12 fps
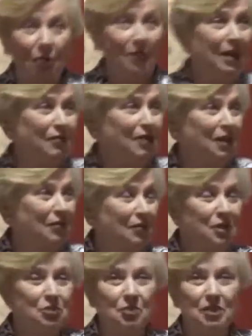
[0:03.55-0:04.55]
We have a
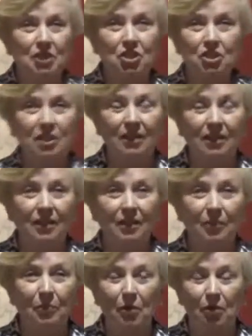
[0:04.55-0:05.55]
lovely tradition
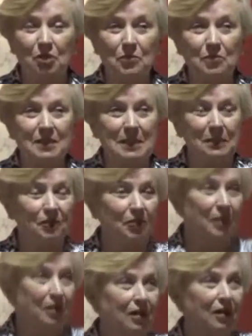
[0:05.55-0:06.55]
in the Polish Museum of
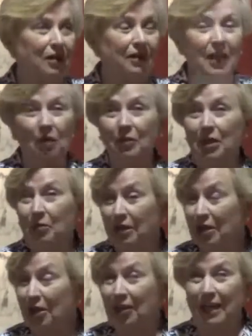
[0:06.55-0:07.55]
America that we
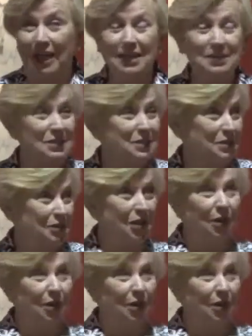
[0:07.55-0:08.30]
greet our guests